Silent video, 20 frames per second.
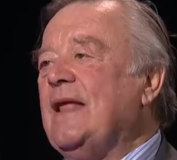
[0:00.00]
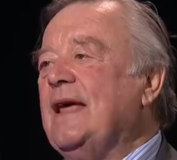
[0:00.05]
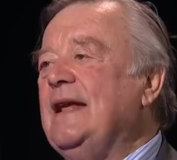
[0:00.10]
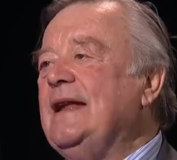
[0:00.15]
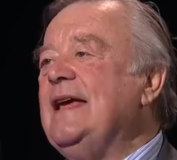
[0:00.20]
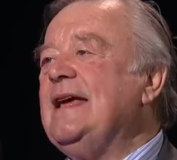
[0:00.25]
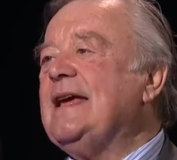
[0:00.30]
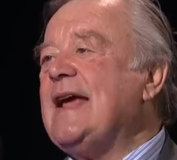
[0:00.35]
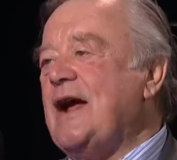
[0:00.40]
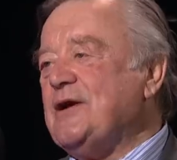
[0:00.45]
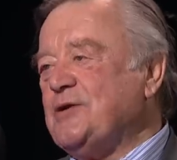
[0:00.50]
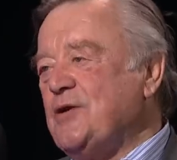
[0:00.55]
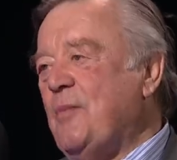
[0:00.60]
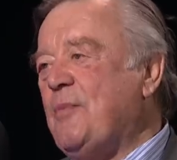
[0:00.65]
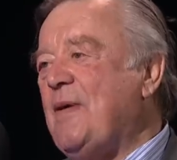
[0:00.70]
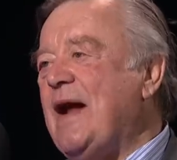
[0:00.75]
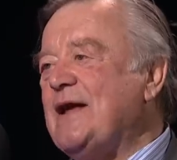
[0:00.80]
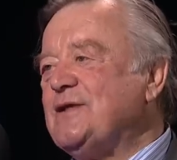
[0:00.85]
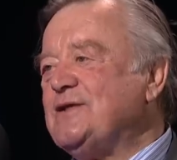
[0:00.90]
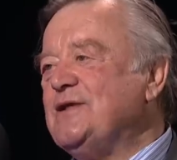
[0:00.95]
And he carries on
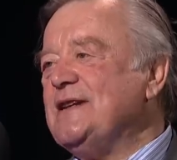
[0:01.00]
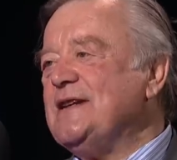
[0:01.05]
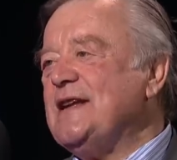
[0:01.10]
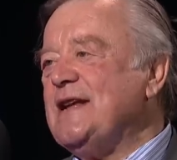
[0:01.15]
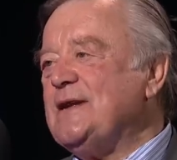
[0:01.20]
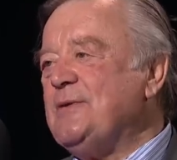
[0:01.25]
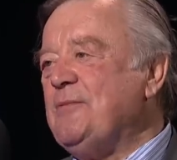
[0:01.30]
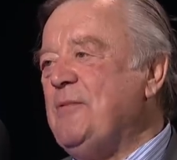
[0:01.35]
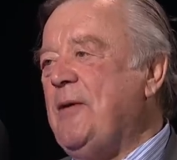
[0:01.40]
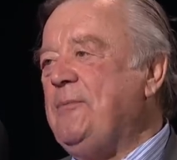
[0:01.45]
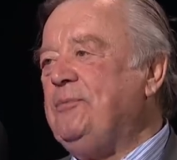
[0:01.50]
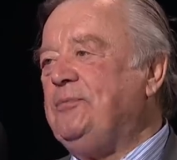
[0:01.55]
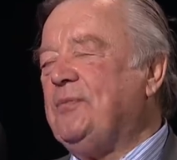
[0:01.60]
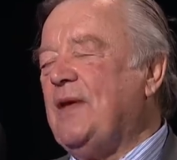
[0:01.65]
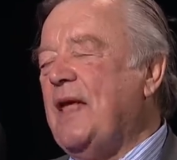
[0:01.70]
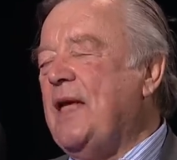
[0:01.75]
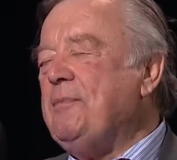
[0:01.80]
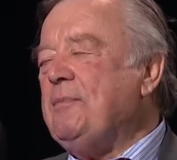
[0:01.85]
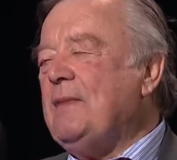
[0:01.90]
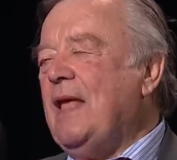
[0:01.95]
practising, does he? Well,
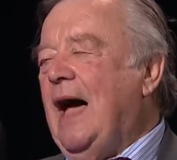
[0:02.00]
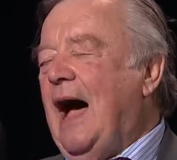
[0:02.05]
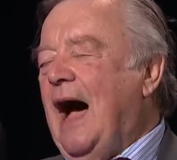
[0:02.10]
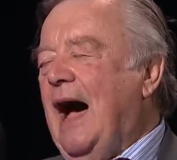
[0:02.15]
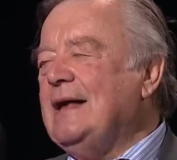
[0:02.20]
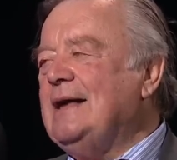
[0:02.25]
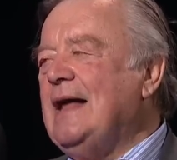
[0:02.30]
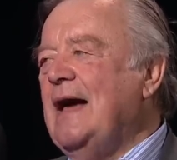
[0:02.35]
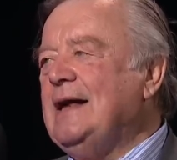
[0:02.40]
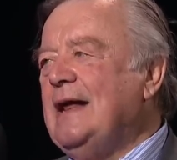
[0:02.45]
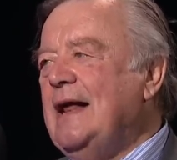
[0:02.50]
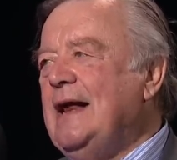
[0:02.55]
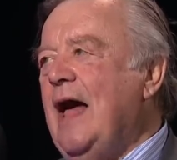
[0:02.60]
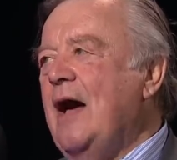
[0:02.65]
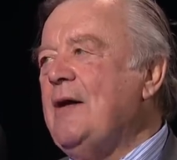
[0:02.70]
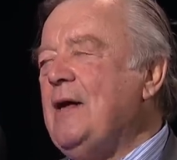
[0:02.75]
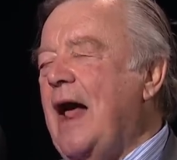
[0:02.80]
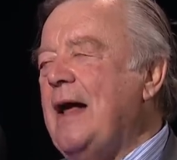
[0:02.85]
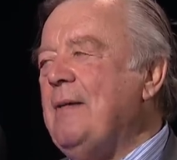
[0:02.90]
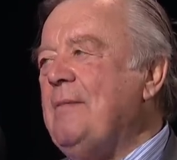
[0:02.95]
yes. I, I don't
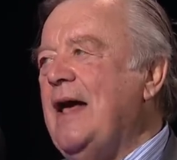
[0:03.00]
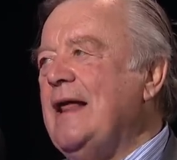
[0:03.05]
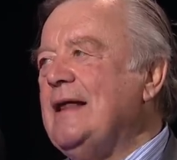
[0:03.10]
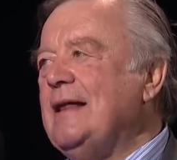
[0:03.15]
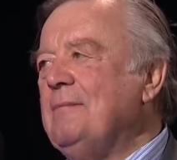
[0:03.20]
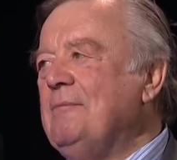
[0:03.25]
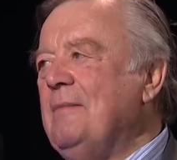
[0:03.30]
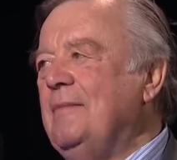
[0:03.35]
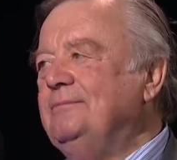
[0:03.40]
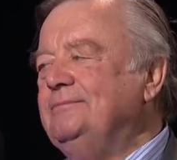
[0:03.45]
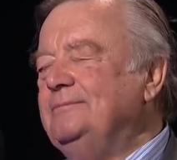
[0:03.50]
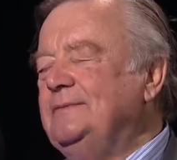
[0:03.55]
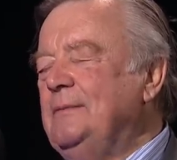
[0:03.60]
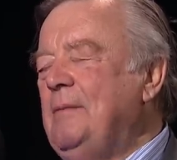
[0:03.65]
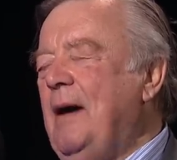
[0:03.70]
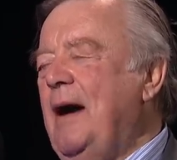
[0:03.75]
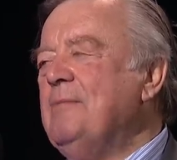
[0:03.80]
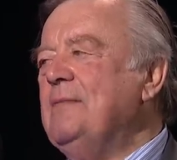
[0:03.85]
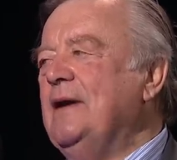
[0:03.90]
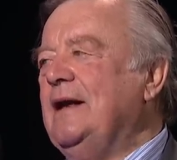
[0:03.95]
know. I, at the
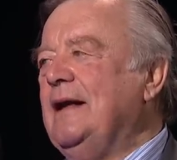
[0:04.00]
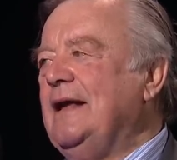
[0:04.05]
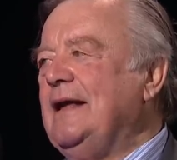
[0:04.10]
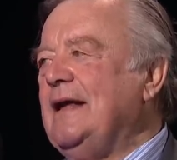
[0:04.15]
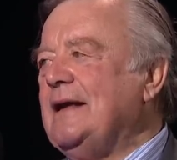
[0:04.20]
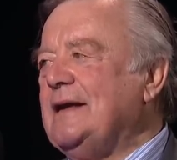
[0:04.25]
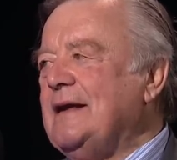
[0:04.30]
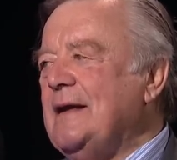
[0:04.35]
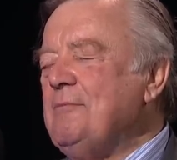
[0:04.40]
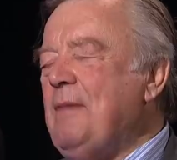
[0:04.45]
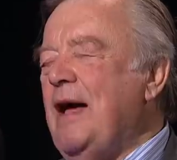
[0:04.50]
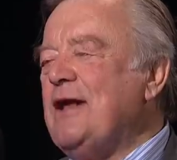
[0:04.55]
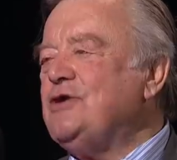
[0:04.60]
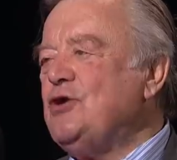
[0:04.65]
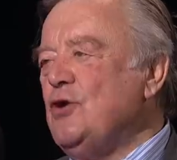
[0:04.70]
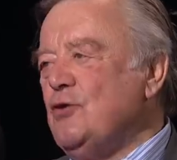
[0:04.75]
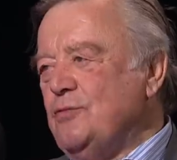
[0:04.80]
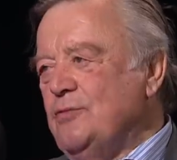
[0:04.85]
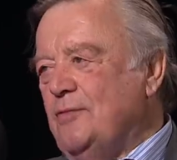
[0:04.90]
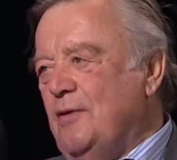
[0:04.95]
moment, my
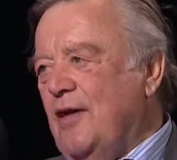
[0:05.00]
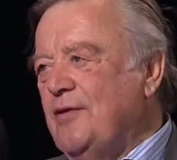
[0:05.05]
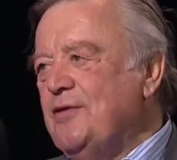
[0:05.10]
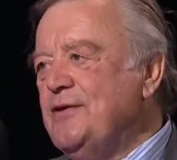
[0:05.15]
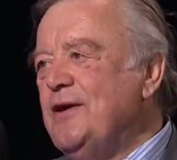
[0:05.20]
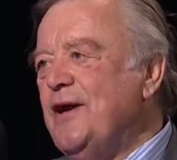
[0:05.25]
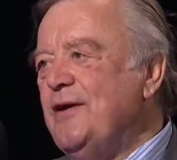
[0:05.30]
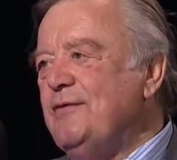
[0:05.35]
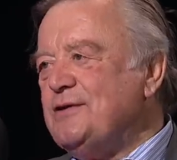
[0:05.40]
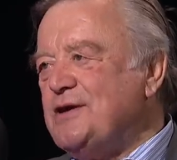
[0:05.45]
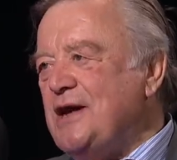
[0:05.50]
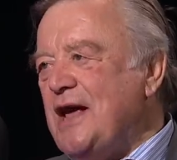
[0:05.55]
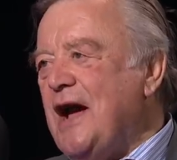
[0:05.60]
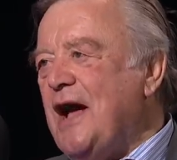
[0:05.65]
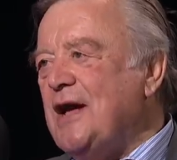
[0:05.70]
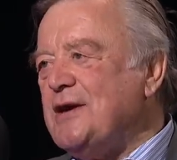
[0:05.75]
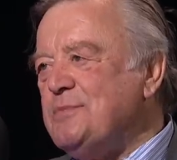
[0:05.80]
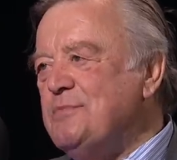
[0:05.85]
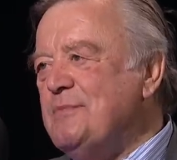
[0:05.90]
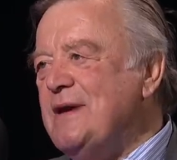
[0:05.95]
children rather nervously
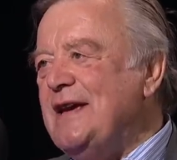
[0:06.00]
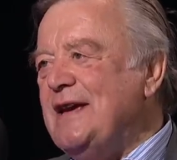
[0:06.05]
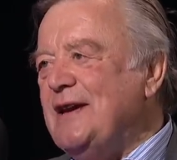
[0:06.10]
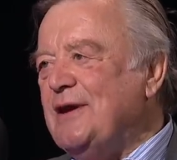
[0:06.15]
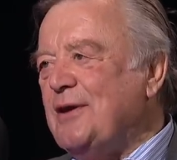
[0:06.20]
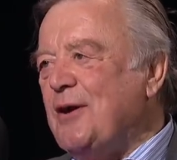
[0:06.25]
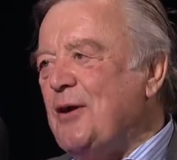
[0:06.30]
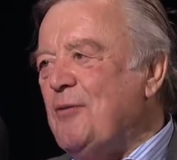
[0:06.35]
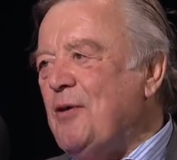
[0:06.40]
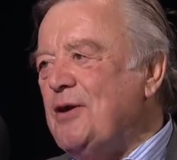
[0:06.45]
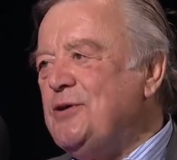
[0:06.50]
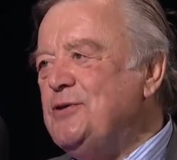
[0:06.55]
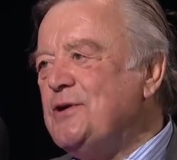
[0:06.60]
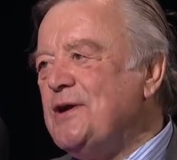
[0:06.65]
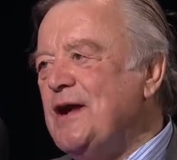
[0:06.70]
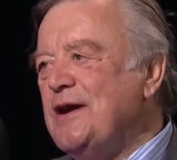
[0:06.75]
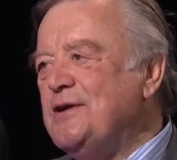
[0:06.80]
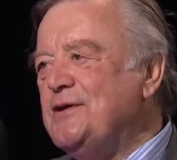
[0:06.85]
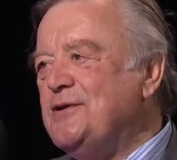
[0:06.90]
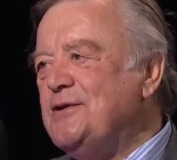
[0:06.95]
asked me, you know, what are you
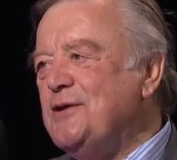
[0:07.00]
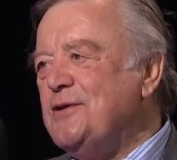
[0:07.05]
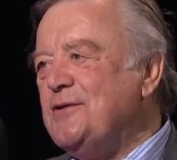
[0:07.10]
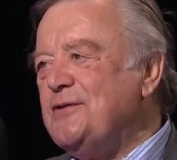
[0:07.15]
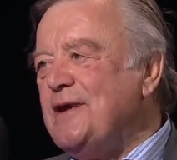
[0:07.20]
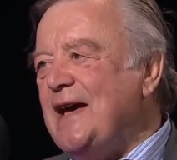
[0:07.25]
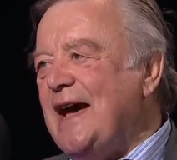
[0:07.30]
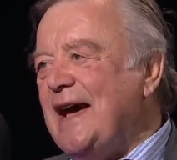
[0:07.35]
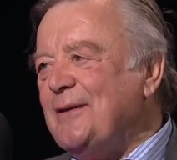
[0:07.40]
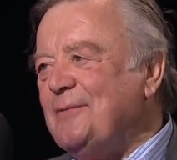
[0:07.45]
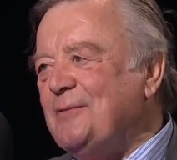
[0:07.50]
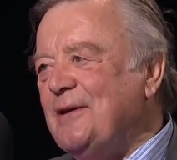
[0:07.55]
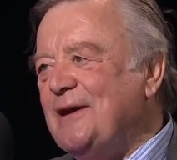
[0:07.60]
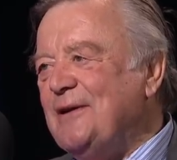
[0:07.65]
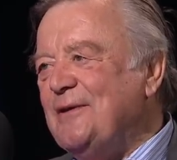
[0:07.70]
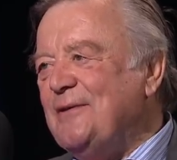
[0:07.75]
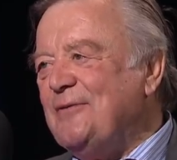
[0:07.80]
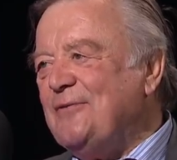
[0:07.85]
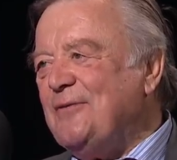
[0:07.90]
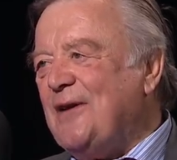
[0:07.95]
going to do, Dad? Where do
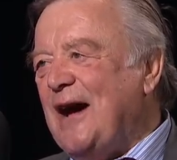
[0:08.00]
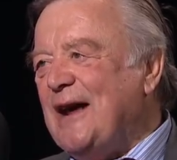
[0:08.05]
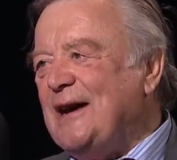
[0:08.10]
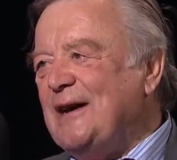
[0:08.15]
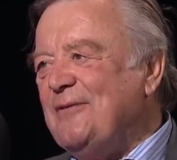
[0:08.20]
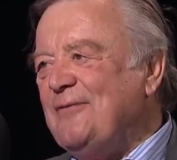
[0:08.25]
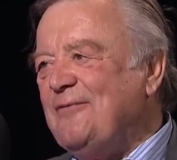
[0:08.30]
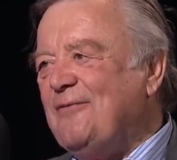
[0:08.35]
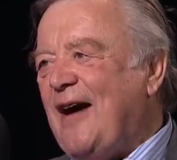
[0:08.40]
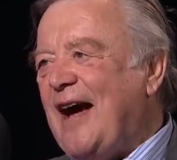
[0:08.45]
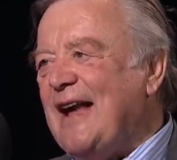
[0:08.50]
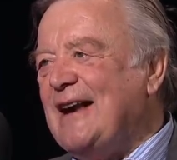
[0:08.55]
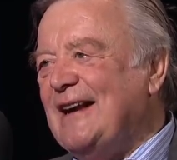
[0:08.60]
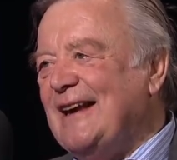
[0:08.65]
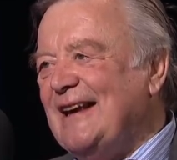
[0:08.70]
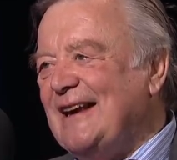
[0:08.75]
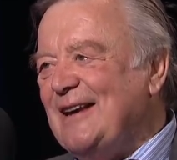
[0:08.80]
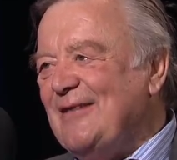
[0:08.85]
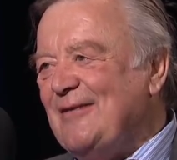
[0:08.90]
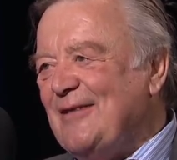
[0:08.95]
you finally,
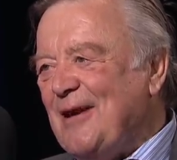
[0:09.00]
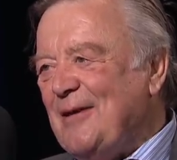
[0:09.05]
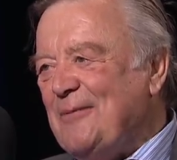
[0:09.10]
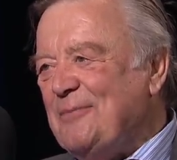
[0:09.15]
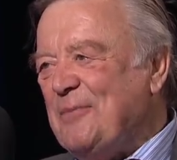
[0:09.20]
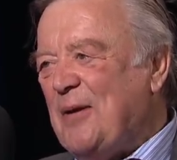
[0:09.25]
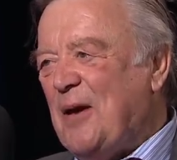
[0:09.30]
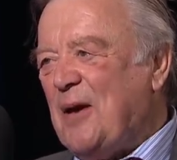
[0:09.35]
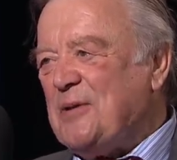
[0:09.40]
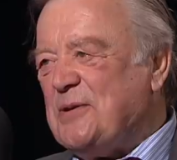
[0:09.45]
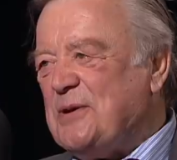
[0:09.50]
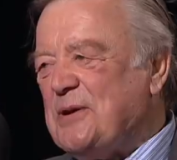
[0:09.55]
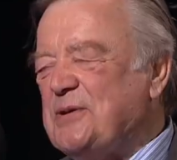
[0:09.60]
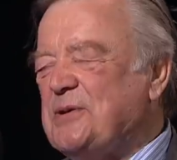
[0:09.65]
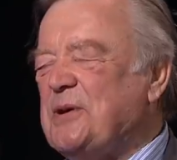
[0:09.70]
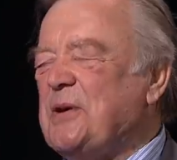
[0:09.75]
finally give it up politics?